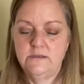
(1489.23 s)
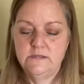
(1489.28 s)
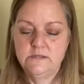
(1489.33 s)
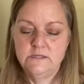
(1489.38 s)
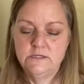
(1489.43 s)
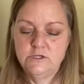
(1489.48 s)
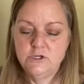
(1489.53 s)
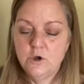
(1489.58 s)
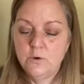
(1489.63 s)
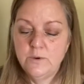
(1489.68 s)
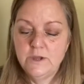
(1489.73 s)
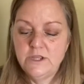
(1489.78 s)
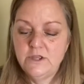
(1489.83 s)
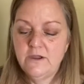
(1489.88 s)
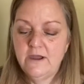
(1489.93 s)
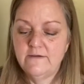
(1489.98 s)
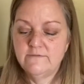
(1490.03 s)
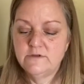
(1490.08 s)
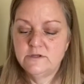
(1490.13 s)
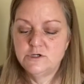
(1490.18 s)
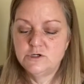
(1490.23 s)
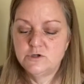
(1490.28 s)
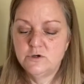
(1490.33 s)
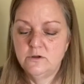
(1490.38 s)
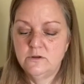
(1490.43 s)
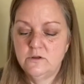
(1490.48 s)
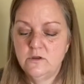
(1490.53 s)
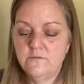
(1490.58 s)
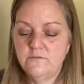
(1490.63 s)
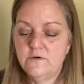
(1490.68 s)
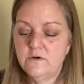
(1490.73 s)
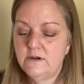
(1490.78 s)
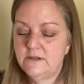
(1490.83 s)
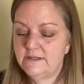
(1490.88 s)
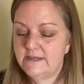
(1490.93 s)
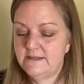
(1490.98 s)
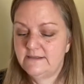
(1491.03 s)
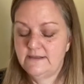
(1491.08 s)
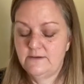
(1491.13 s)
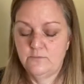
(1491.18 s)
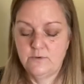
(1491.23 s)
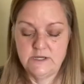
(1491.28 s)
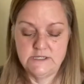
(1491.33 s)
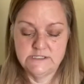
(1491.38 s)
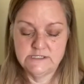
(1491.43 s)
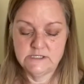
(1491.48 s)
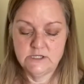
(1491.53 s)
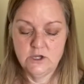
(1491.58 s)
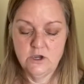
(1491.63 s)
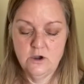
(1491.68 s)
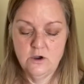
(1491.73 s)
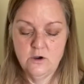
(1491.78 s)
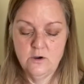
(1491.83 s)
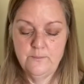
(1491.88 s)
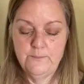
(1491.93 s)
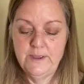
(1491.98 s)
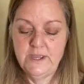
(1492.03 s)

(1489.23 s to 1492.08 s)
Know what you have control over and let the rest go.